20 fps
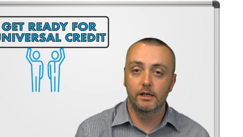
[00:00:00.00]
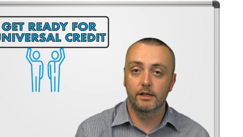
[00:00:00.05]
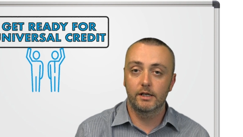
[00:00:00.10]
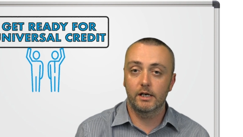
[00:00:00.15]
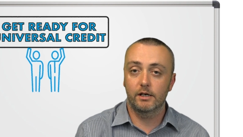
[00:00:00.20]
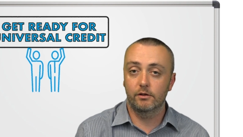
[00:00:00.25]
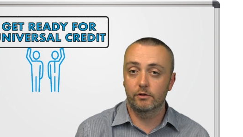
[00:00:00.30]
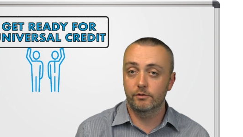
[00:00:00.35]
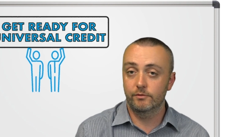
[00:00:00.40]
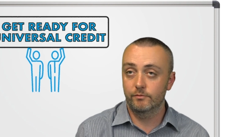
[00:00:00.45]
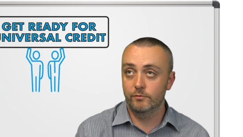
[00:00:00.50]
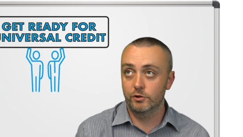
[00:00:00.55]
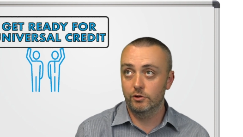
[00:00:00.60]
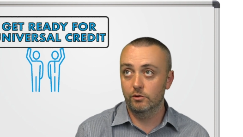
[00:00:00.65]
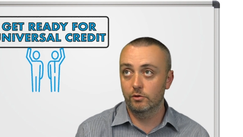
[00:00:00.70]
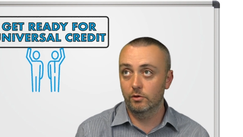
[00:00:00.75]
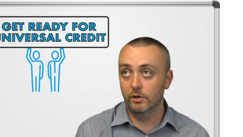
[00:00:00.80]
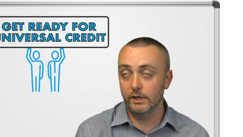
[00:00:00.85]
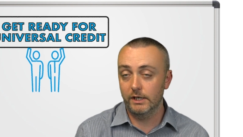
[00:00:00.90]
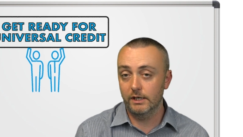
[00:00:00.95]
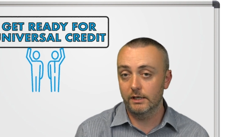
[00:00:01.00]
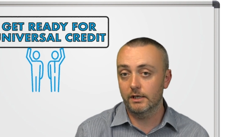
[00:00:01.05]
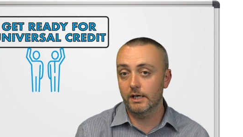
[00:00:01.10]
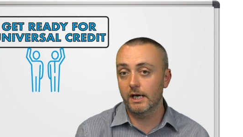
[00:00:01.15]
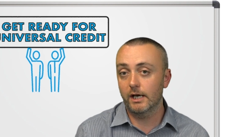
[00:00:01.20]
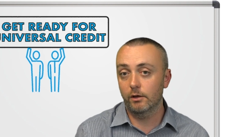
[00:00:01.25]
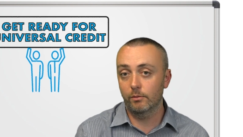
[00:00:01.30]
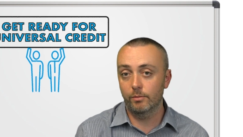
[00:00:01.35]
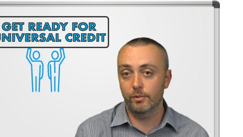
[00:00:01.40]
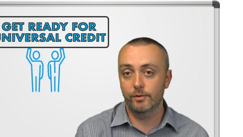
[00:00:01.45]
That'll surely
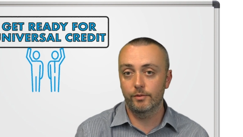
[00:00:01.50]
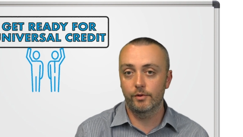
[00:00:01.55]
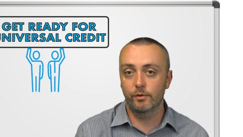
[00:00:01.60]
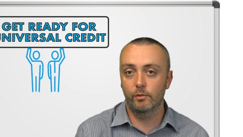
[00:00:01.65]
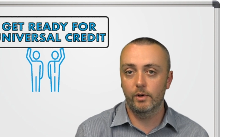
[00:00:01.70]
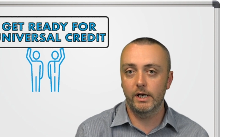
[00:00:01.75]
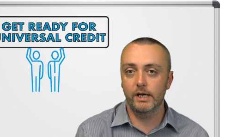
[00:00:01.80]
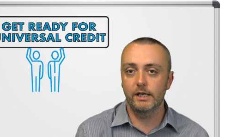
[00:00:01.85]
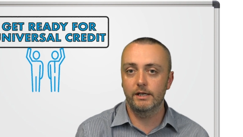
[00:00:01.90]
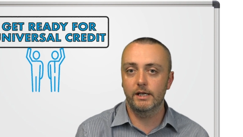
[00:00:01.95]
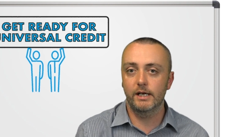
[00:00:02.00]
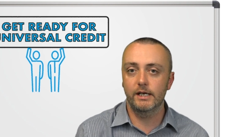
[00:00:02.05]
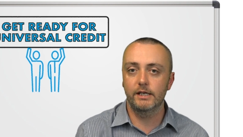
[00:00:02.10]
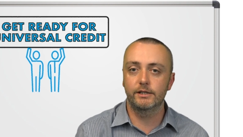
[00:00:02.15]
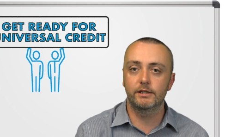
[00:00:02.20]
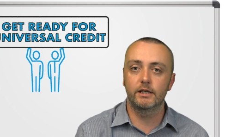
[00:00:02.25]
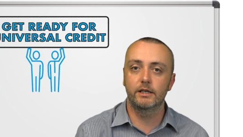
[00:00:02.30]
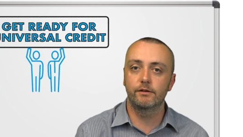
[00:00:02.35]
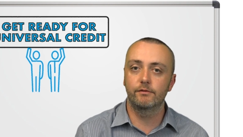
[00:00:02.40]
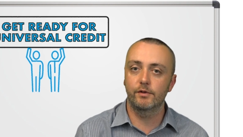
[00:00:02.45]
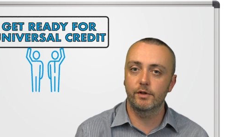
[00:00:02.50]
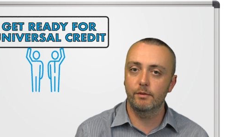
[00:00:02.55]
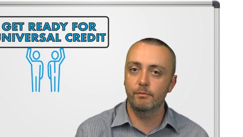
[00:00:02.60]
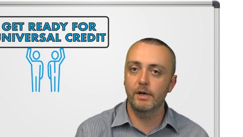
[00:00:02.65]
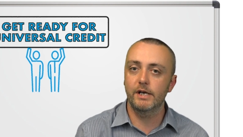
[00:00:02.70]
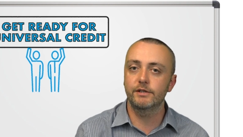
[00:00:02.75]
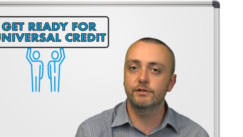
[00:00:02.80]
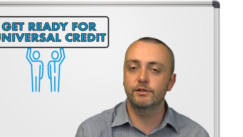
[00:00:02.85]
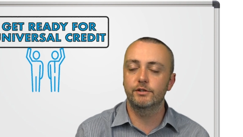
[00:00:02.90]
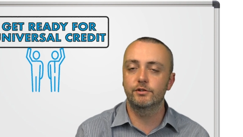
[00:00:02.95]
help the way they deliver the
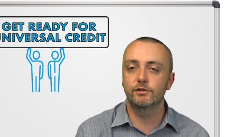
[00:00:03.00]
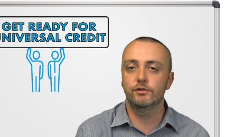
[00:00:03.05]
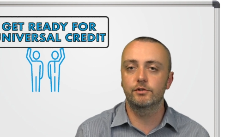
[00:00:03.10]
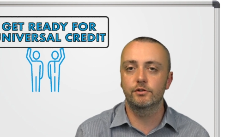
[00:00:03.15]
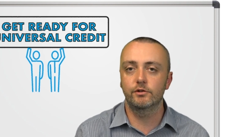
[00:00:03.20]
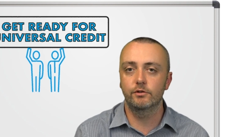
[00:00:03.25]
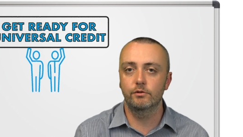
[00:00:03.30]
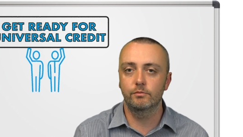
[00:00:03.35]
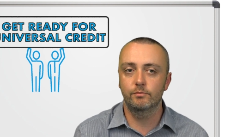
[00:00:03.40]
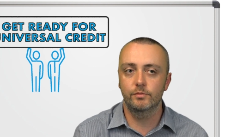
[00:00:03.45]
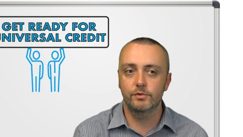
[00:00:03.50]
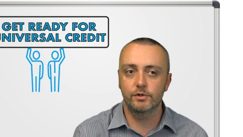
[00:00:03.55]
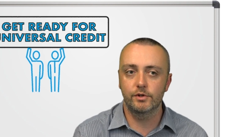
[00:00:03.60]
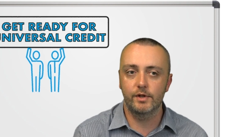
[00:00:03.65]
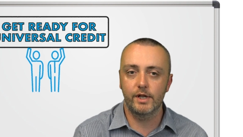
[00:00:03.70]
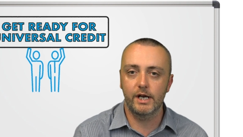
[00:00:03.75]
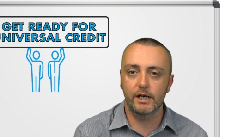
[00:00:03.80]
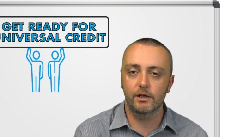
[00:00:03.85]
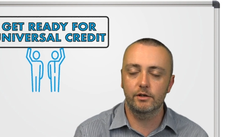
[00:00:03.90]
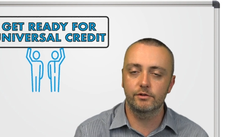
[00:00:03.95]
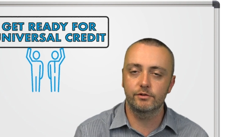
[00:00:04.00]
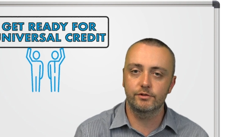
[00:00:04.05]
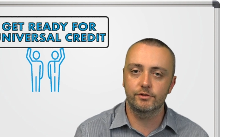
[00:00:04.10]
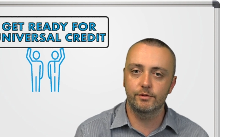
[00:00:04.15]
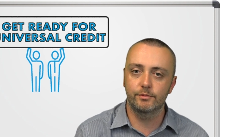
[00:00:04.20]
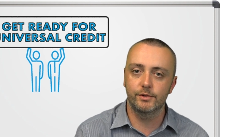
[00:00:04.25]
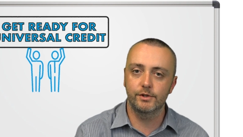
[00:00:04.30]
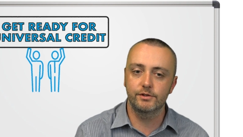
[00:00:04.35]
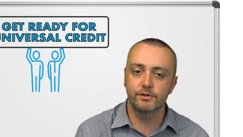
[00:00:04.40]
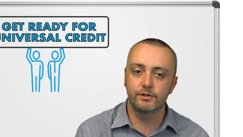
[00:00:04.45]
message to their
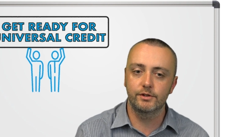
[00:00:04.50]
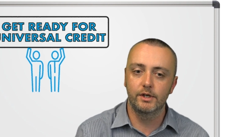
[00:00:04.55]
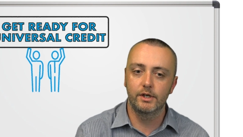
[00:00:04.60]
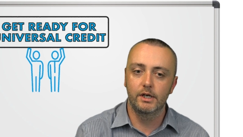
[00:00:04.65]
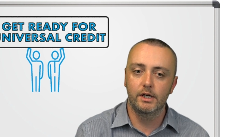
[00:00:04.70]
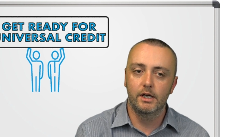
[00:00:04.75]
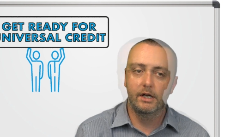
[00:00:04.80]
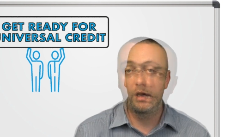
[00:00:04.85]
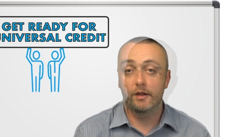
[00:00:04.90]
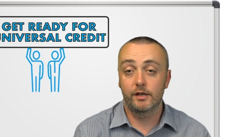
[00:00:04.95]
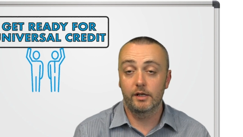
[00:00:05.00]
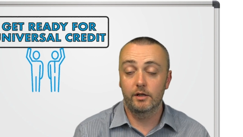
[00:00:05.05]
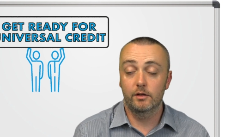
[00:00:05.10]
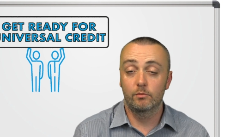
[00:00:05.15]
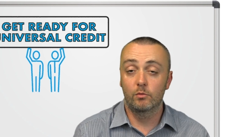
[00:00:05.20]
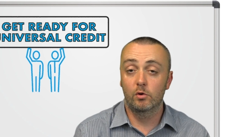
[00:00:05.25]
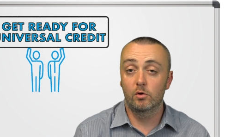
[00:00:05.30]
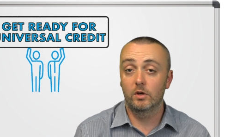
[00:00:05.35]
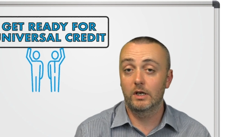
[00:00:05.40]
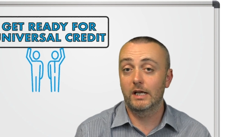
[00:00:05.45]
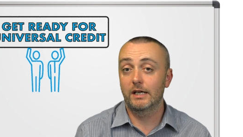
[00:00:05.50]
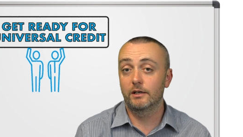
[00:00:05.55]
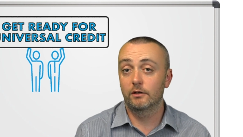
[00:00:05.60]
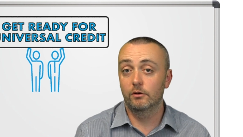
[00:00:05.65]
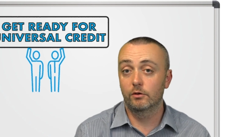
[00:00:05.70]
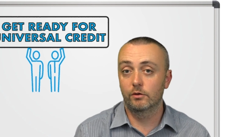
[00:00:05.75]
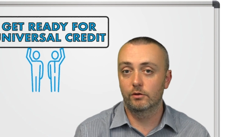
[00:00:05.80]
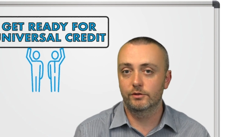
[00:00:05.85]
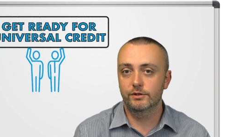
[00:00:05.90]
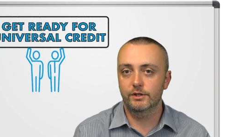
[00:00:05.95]
customers. I think the more
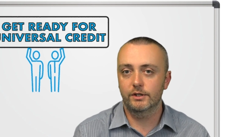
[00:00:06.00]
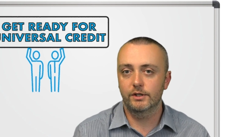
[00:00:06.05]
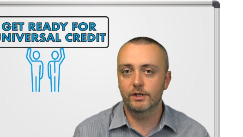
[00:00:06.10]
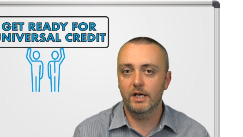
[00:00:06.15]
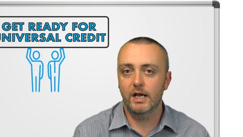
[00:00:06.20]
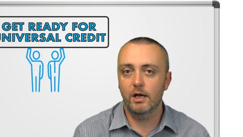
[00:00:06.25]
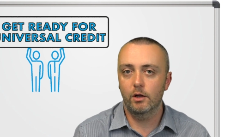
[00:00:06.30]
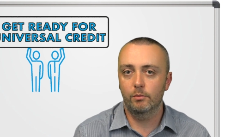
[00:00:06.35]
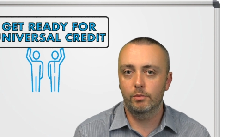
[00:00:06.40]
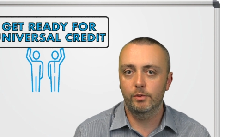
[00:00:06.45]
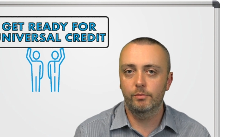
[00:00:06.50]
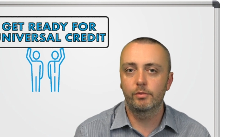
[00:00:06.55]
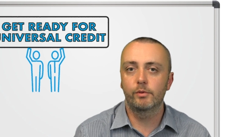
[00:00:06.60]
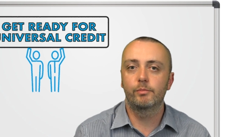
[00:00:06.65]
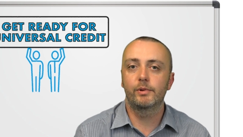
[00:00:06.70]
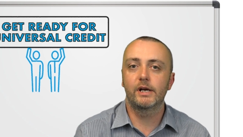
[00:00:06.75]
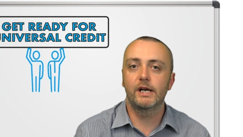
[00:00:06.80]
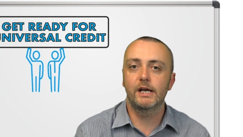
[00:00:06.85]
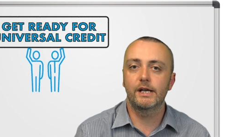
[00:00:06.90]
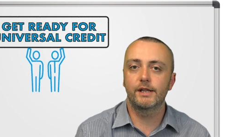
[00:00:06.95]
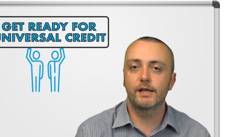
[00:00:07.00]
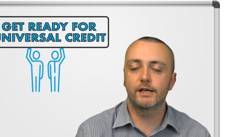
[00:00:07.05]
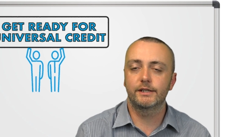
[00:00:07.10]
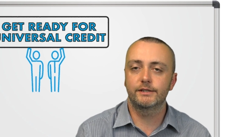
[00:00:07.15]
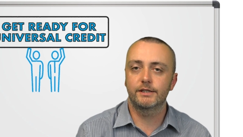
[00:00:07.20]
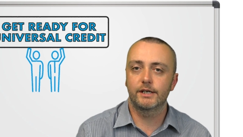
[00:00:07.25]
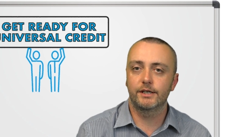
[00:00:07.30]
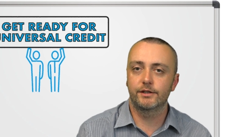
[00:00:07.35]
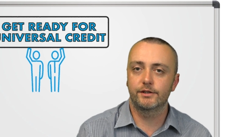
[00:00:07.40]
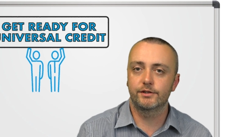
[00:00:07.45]
landlords can help prepare their
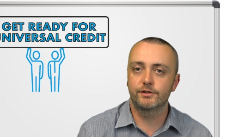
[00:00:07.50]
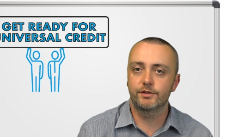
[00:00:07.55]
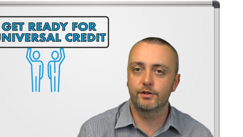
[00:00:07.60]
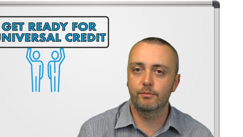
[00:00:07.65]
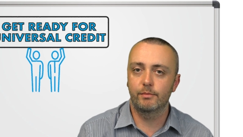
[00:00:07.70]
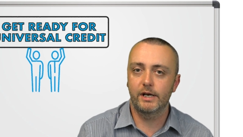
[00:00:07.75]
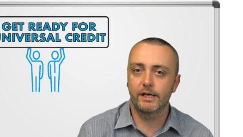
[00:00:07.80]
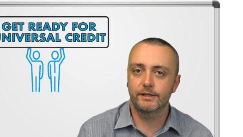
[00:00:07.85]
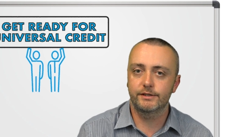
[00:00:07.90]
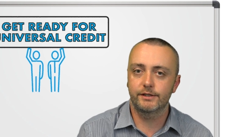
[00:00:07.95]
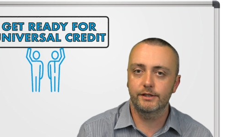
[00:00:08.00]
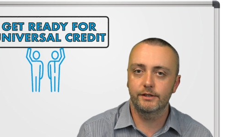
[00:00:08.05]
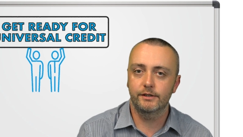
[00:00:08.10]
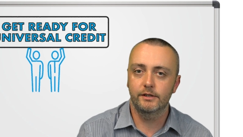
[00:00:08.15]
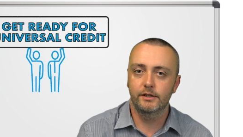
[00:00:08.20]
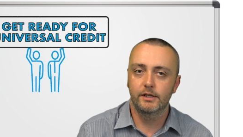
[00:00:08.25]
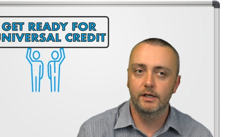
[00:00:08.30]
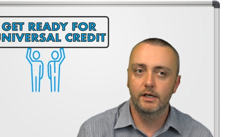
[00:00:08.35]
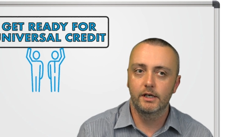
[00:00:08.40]
tenants, the better.